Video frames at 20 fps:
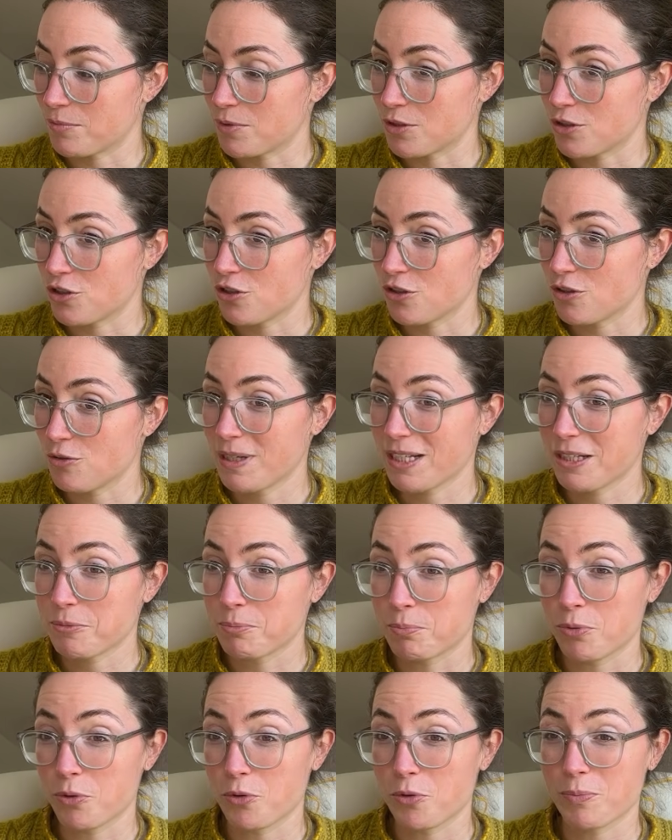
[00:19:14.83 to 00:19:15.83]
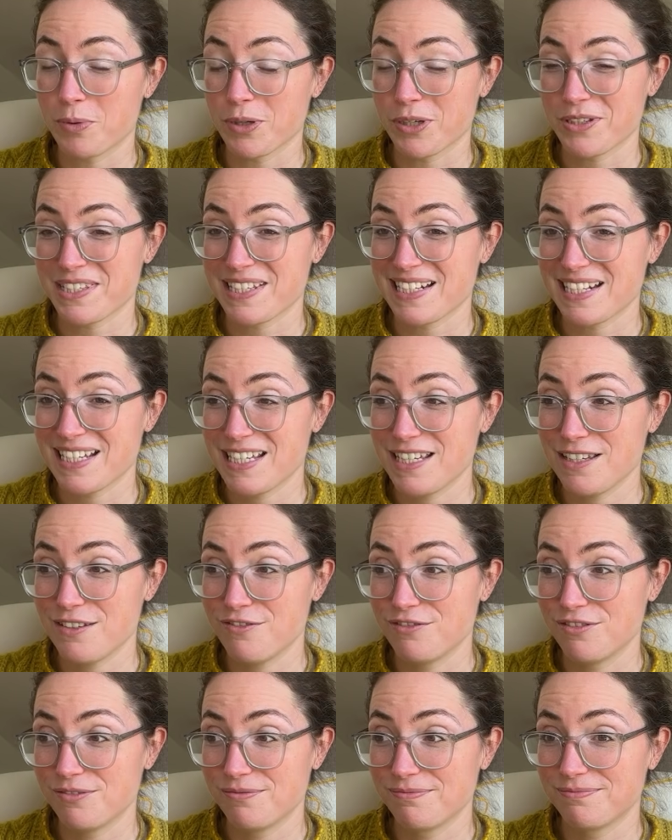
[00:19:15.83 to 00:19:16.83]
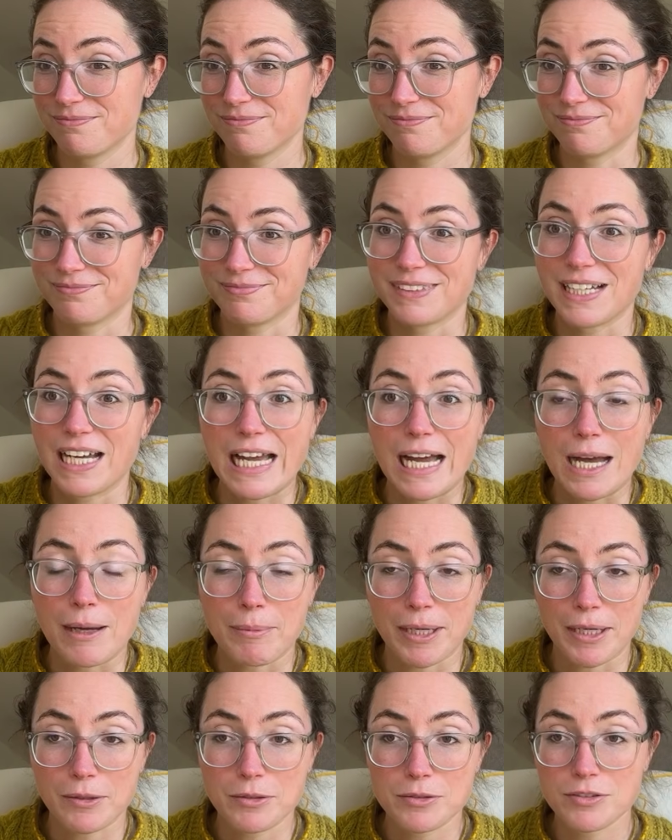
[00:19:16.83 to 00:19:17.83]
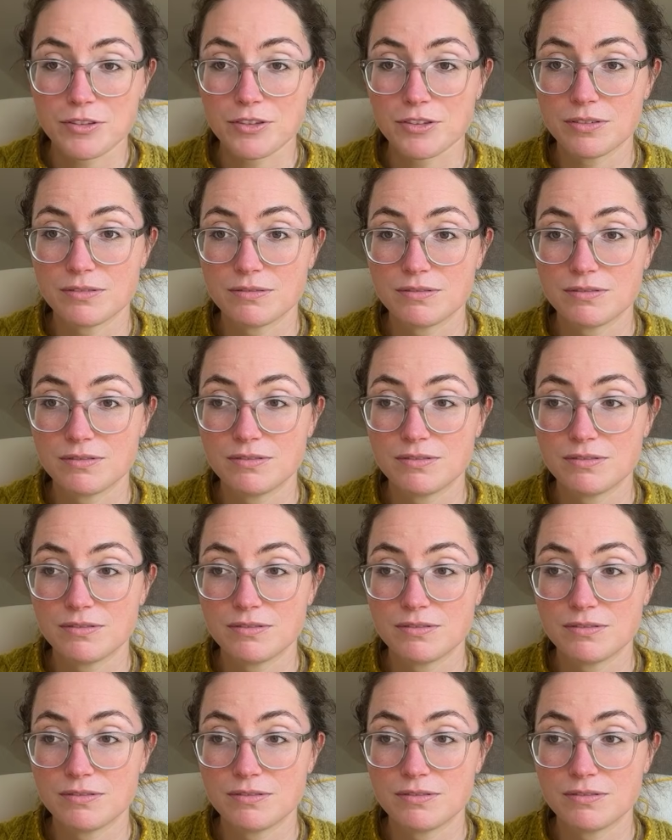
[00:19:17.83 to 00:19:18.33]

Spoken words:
assuming a ball per sleeve, about,